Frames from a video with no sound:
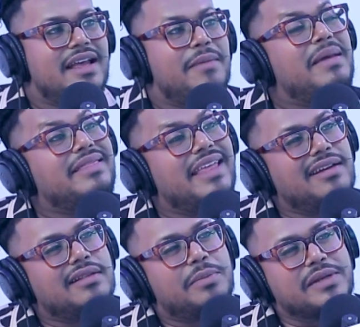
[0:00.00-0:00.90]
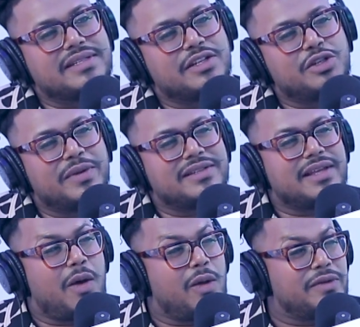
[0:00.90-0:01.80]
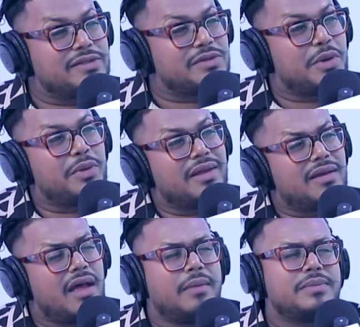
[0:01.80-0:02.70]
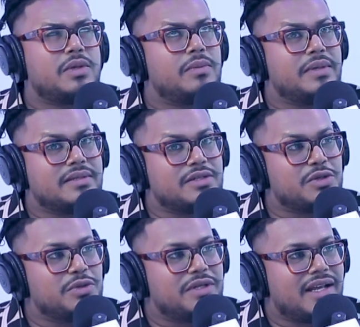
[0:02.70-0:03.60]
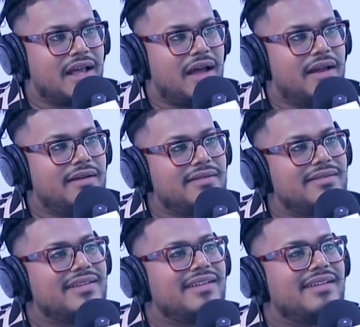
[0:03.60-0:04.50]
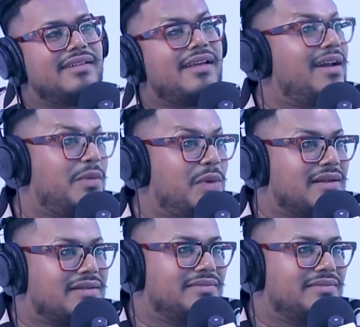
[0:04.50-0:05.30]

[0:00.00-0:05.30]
But they did the presentation because I always threw the I'm so busy shooting card. And it worked.